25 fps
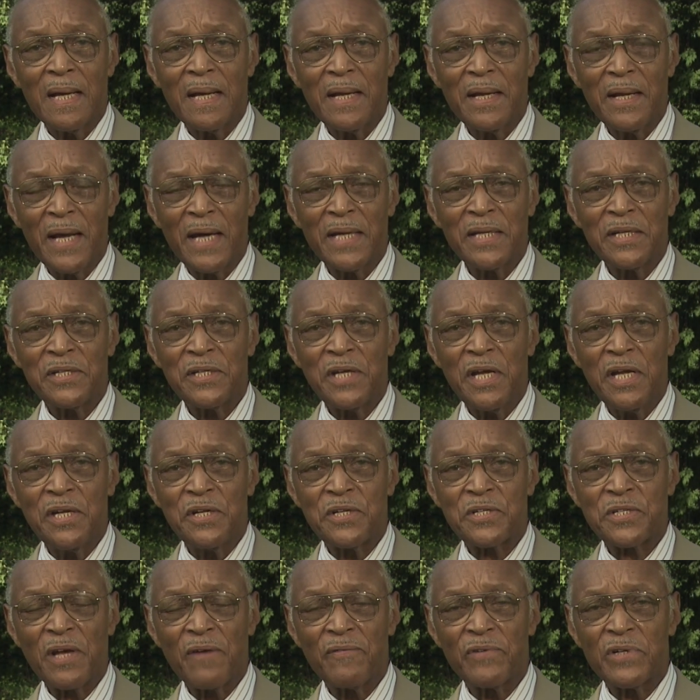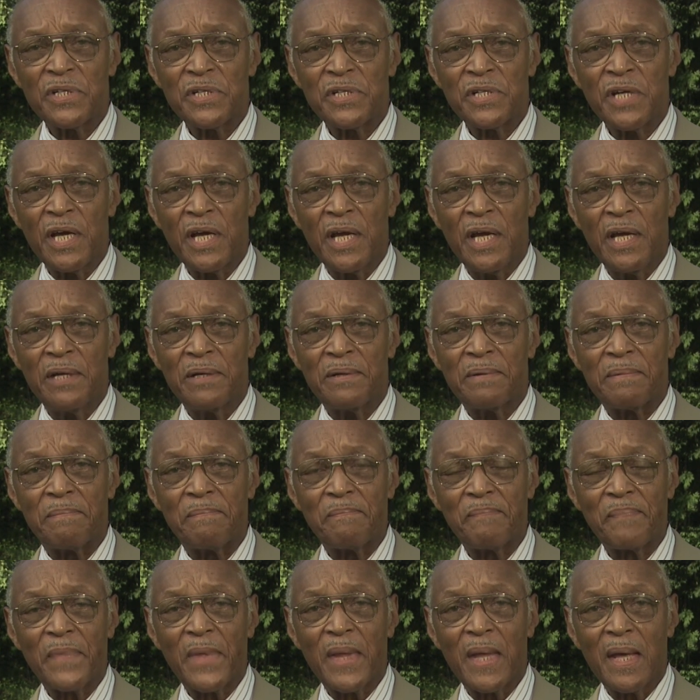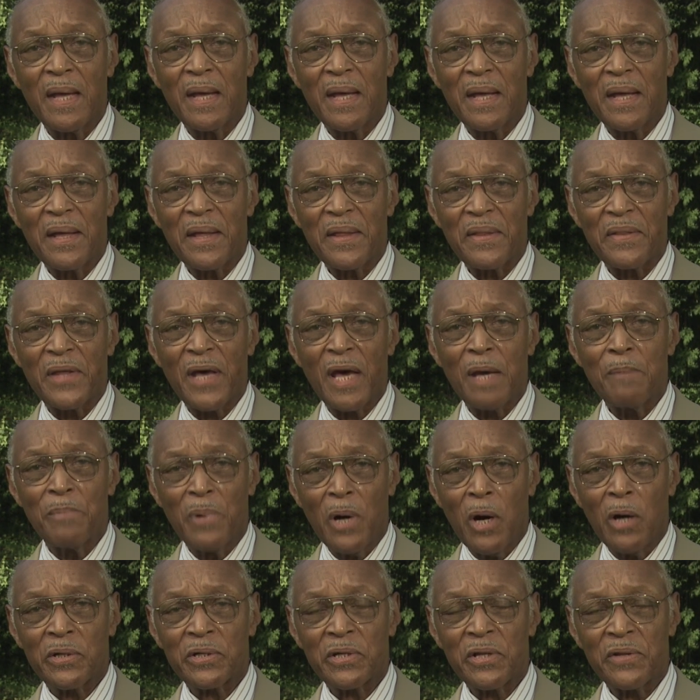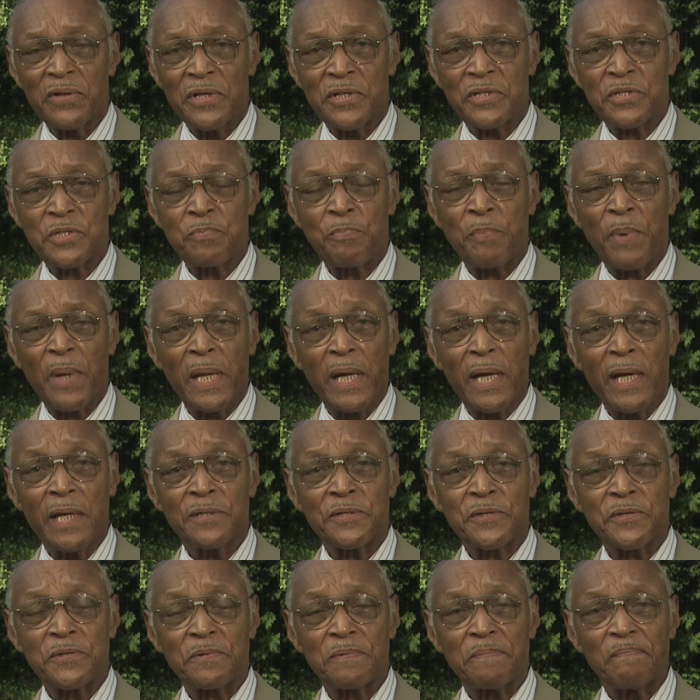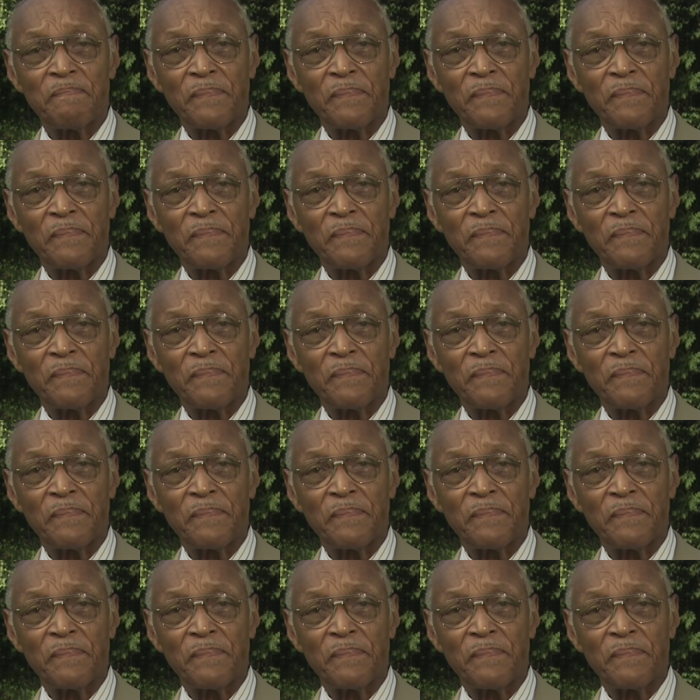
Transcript: 1917, they bought this place,